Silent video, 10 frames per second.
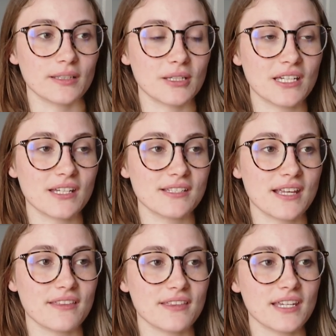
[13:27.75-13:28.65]
because
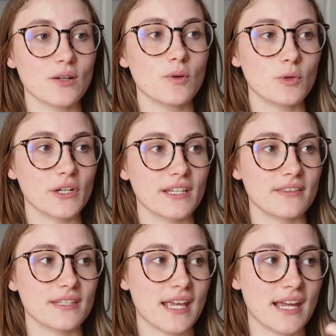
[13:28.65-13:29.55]
I think when we're
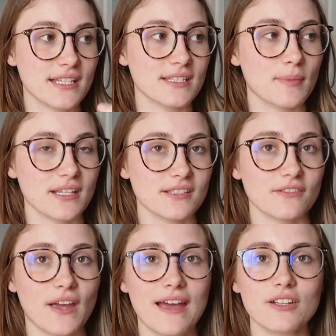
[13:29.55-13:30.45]
in this headspace of
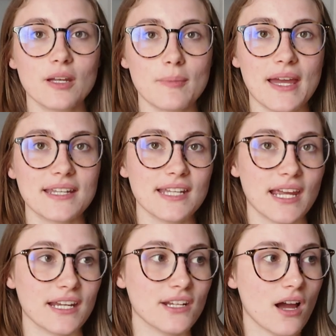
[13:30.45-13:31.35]
having a bad
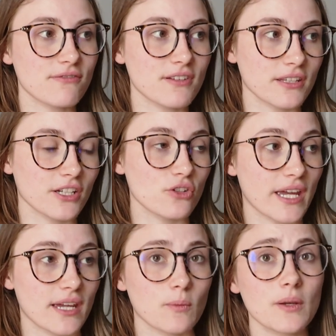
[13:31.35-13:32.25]
day, not feeling
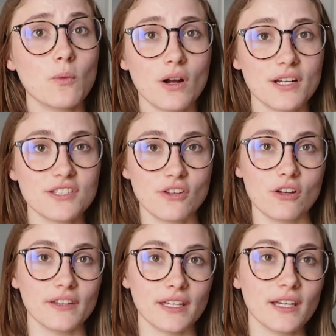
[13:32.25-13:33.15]
okay, we want to
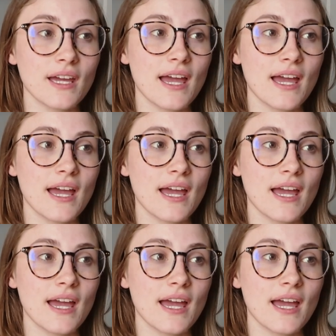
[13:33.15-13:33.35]
solve it.